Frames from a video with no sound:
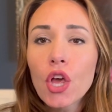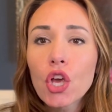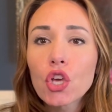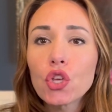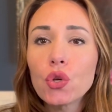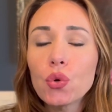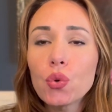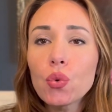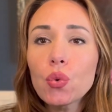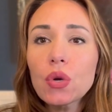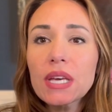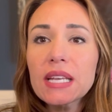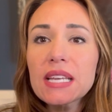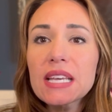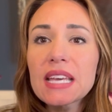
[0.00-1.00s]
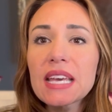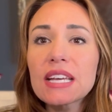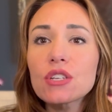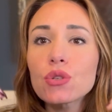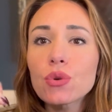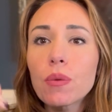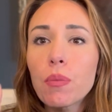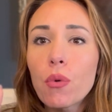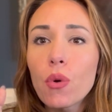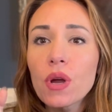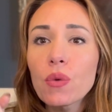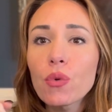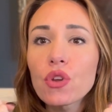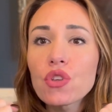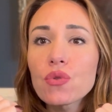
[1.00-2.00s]
You can get to a
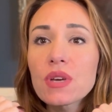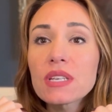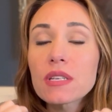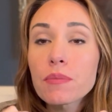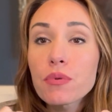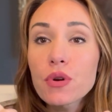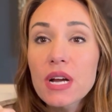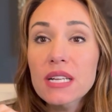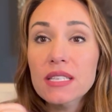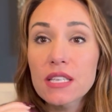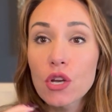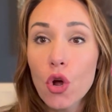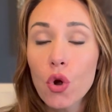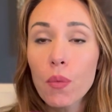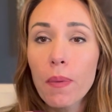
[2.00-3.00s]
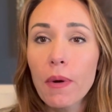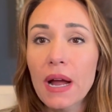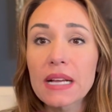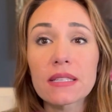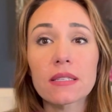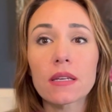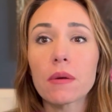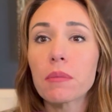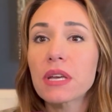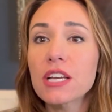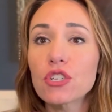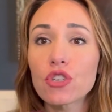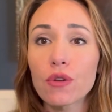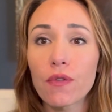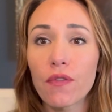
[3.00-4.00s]
point where you get depressed and oppressed
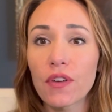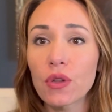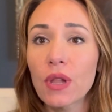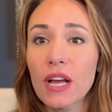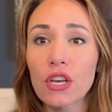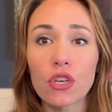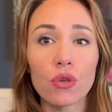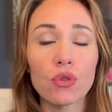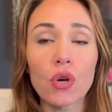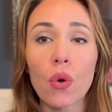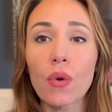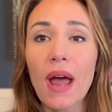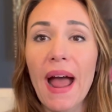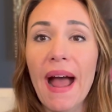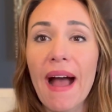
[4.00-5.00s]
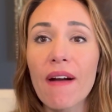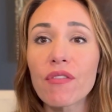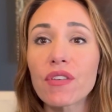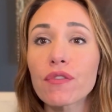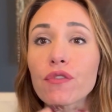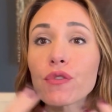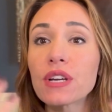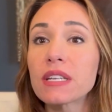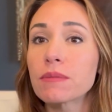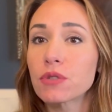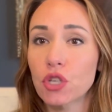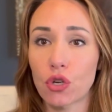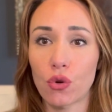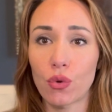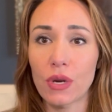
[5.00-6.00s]
because you feel like you don't have the freedom
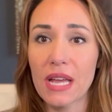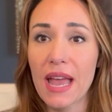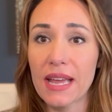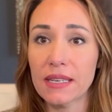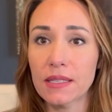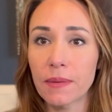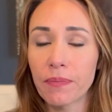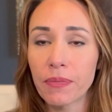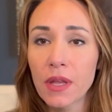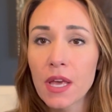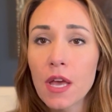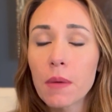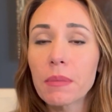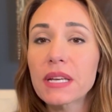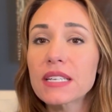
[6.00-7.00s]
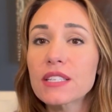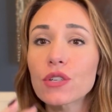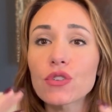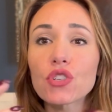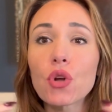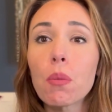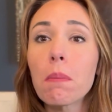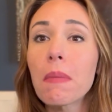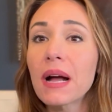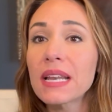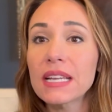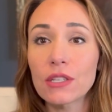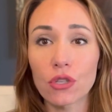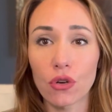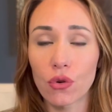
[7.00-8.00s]
to create, because there's no
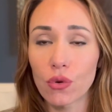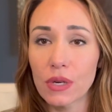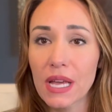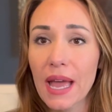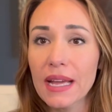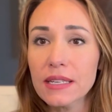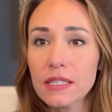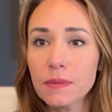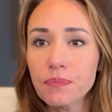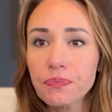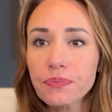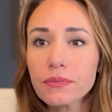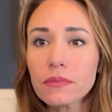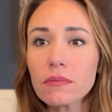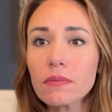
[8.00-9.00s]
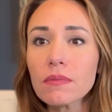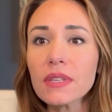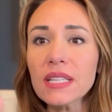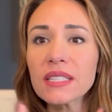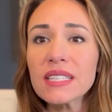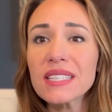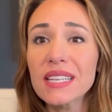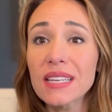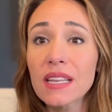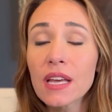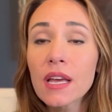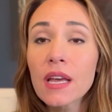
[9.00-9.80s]
money to create. Listen,